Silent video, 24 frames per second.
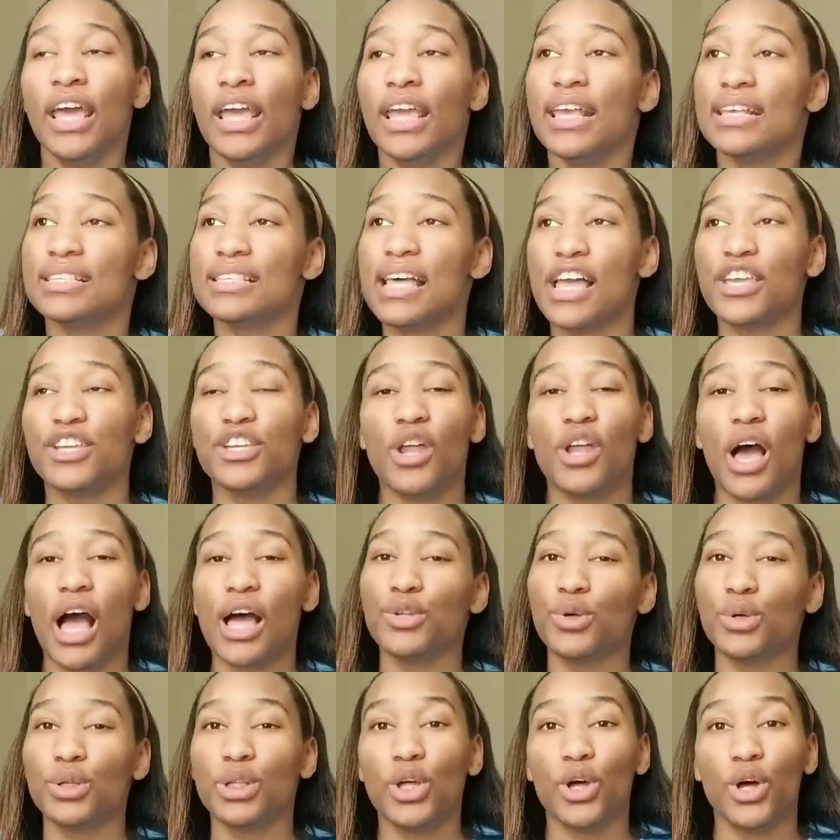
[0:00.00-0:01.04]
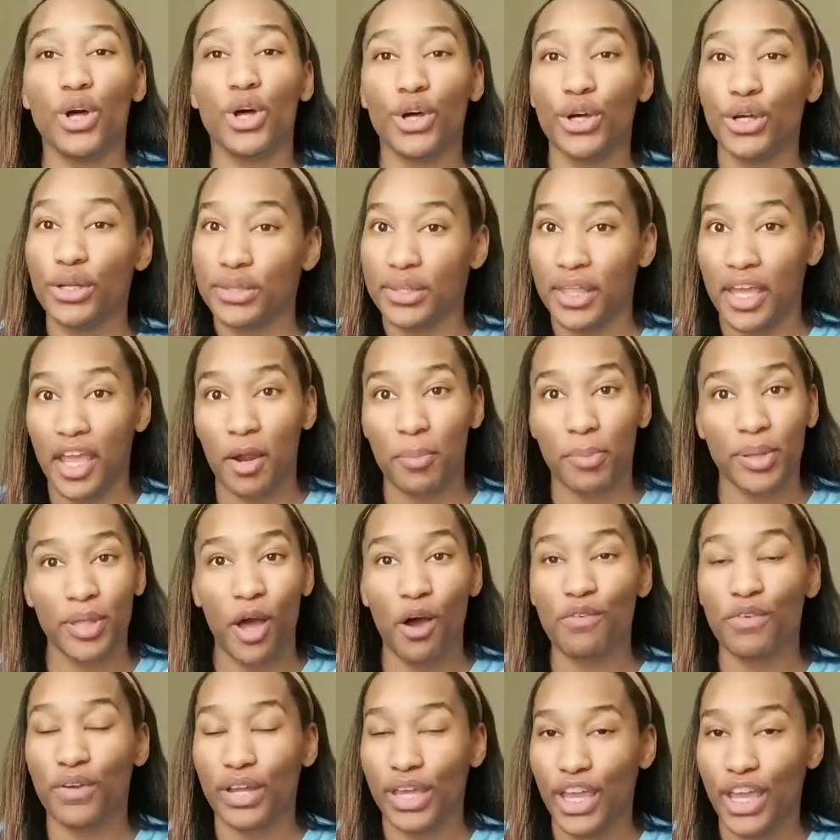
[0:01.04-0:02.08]
He's like, you know, I do a little hood therapy
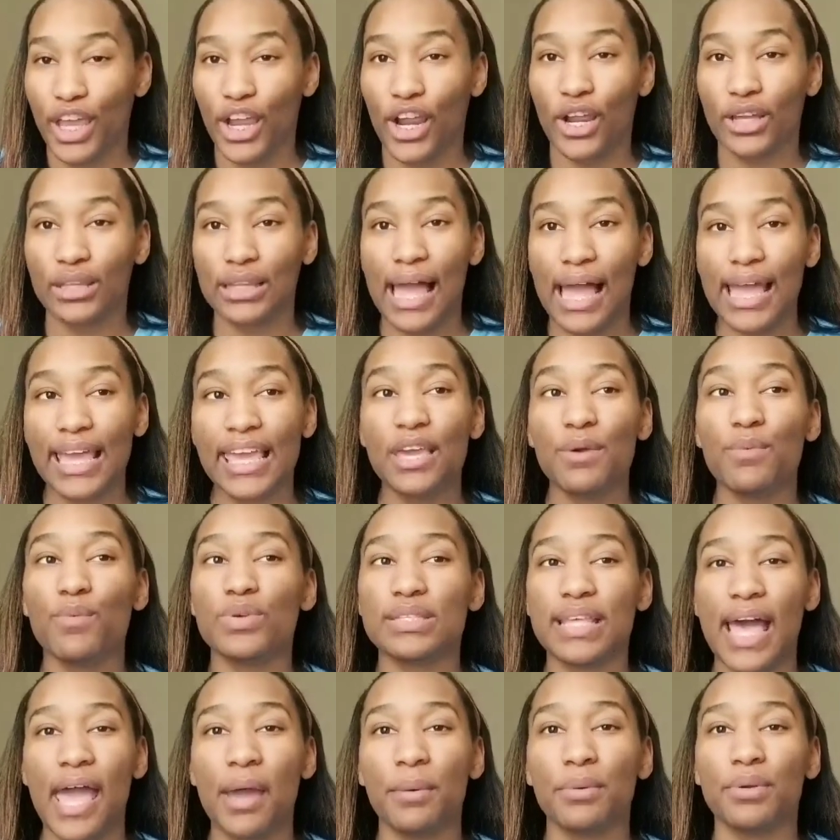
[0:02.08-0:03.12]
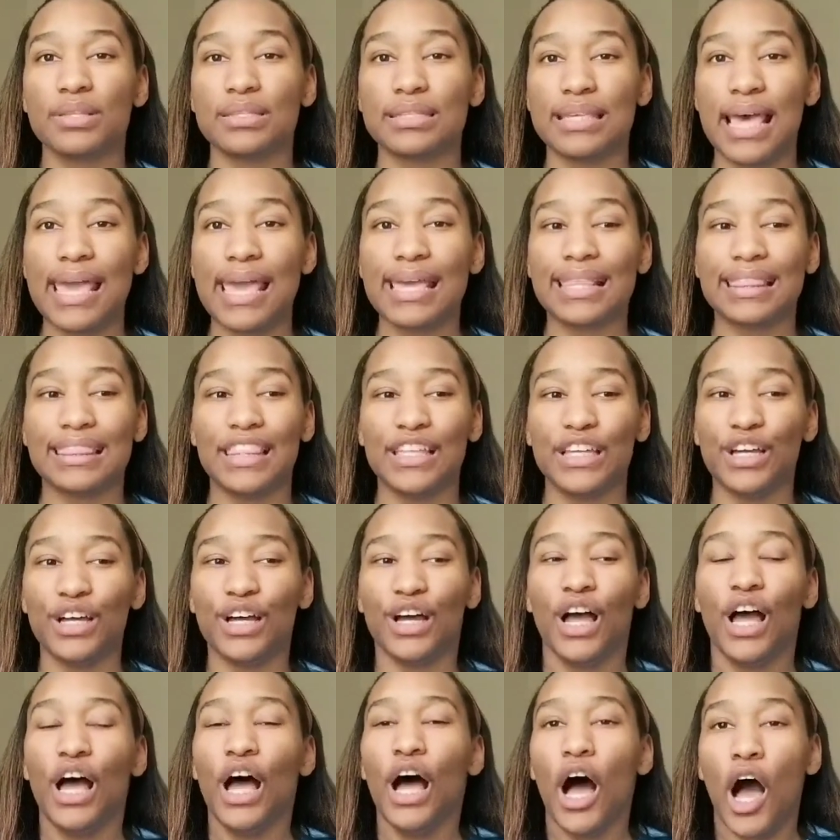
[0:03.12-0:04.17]
over here. Like he was able to take
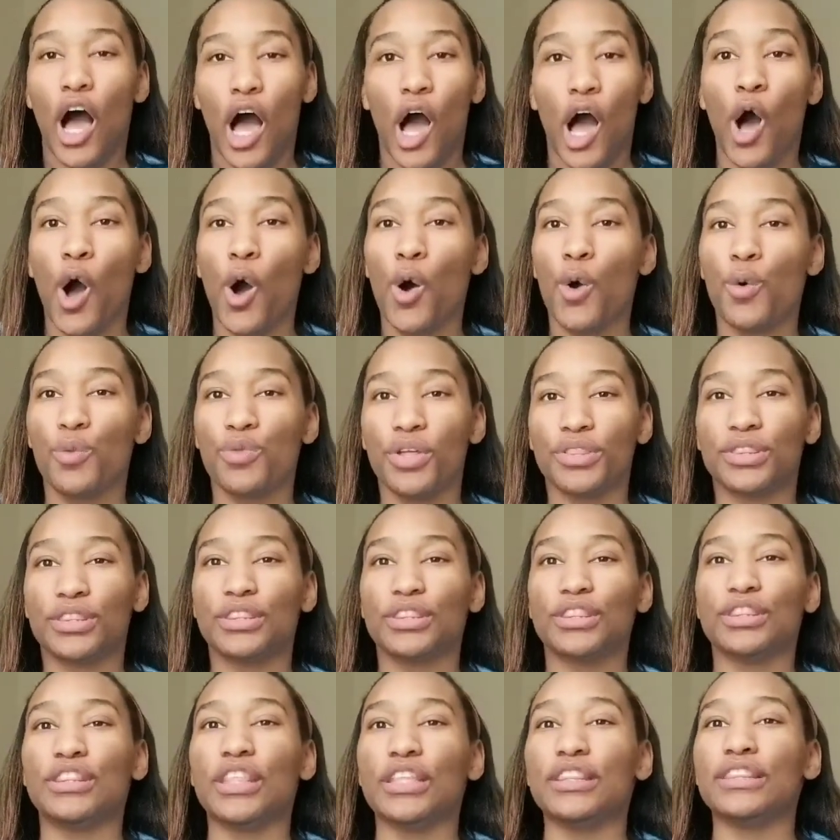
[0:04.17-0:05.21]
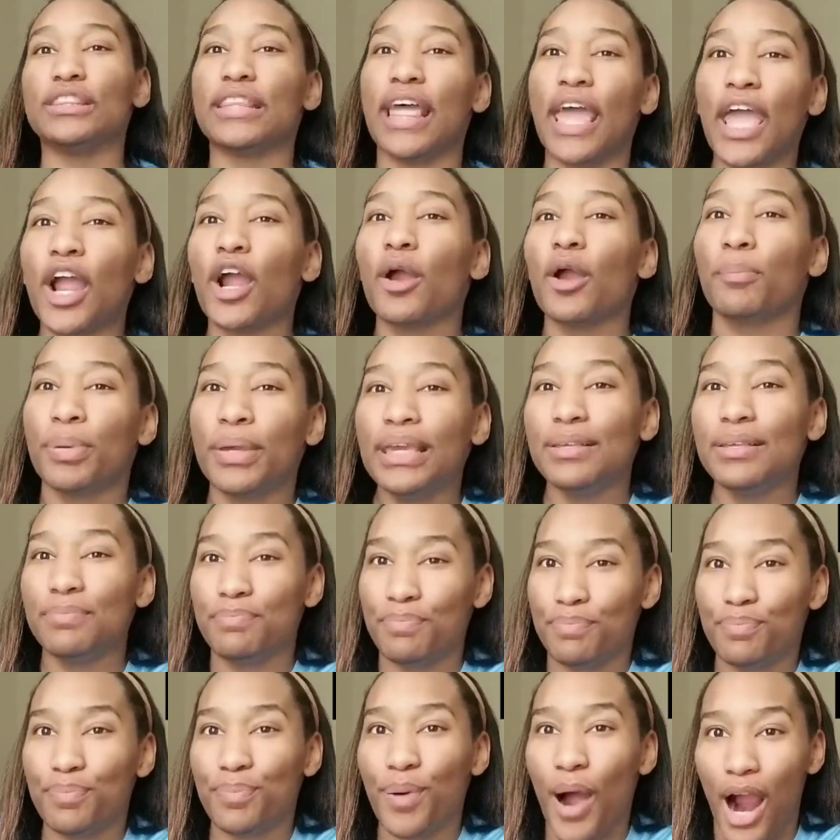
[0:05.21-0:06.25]
the, oh, the the
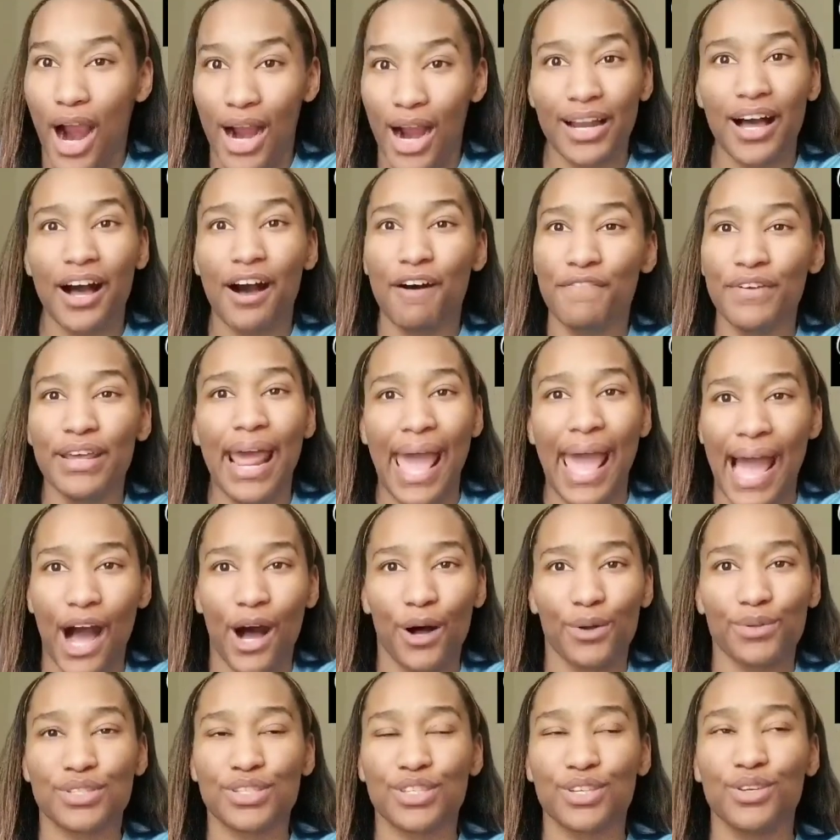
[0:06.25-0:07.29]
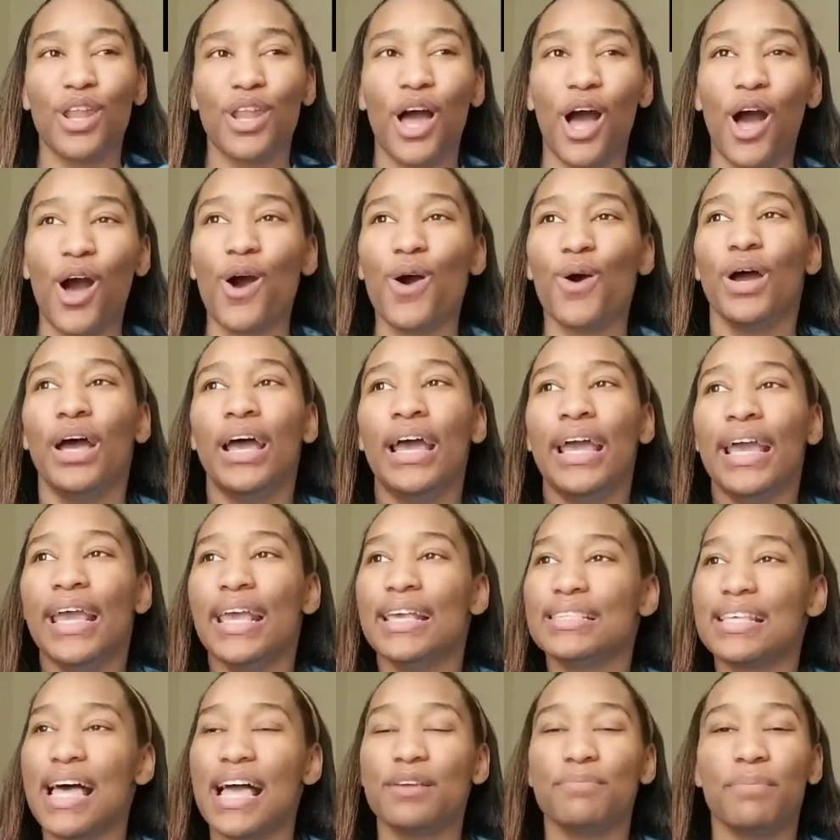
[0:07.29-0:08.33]
therapy part of it out. You know,
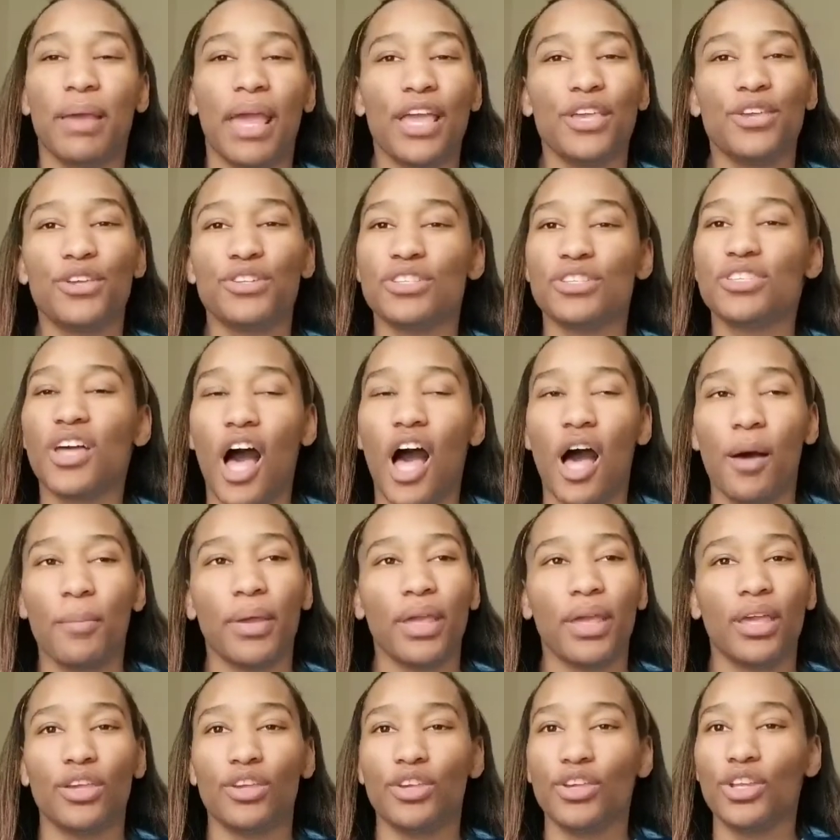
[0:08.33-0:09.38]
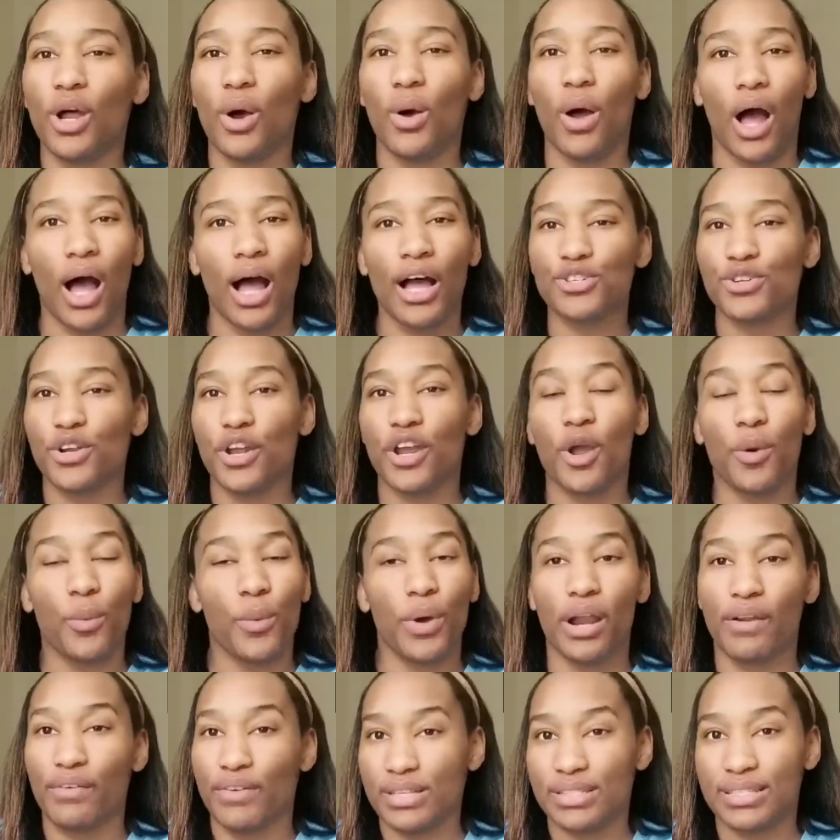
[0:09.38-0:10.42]
he's like, man, you can just call me, you know, Andre or
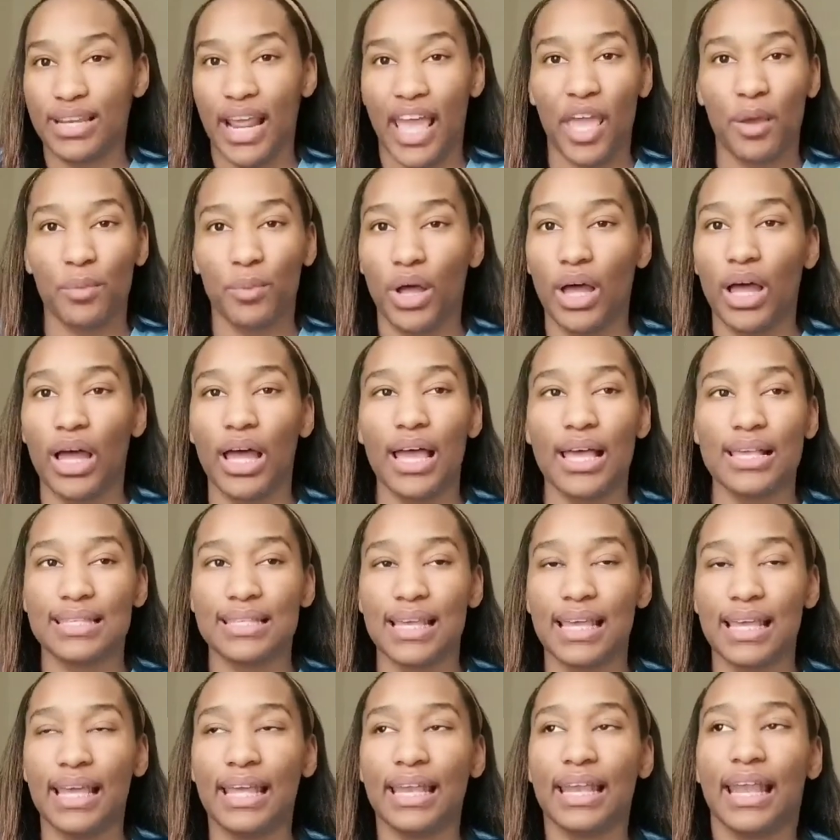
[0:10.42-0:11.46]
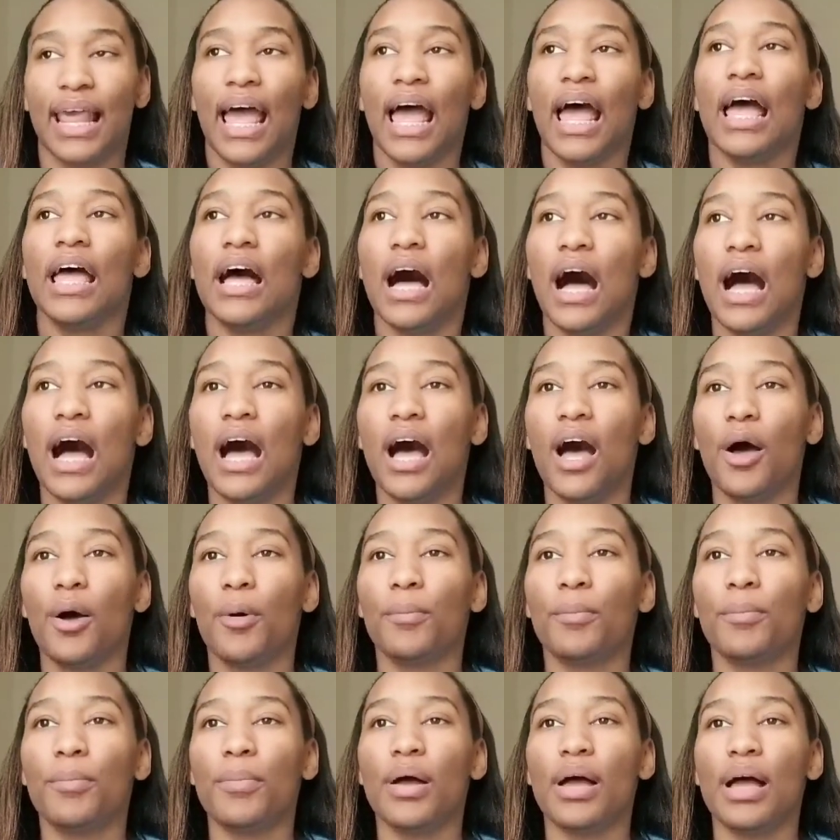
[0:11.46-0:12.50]
whatever his name was. And
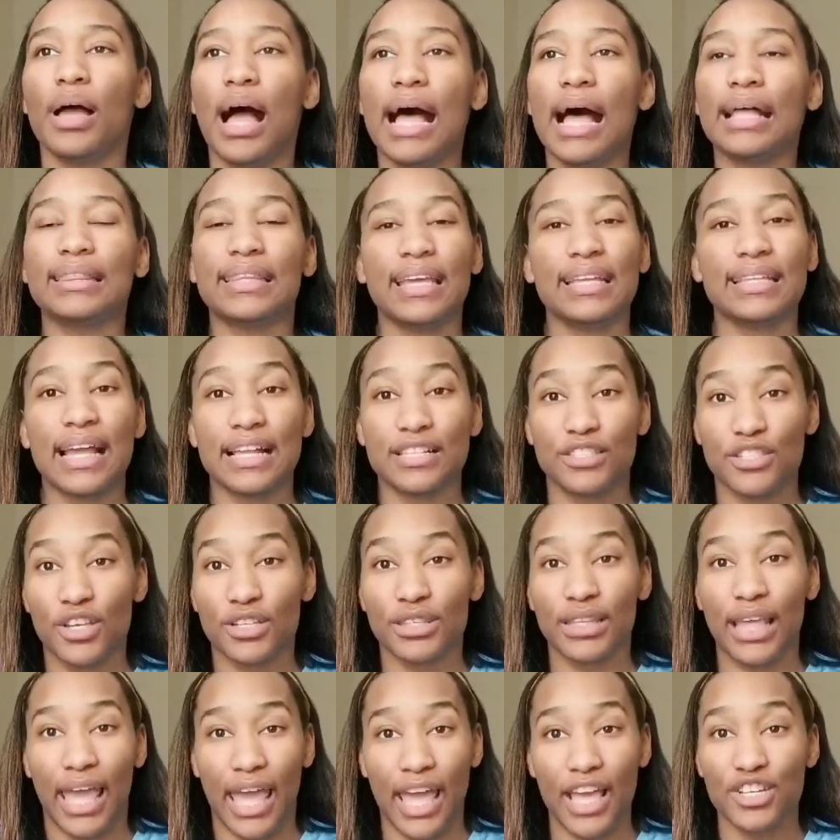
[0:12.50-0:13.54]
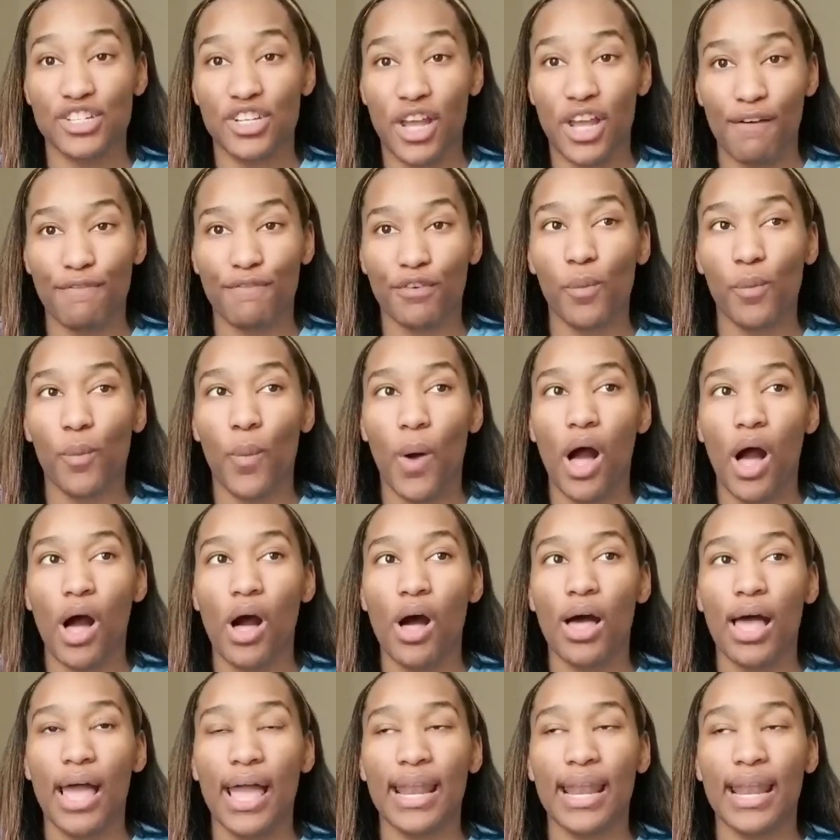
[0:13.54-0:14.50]
um, I think that took the edge off for Walt.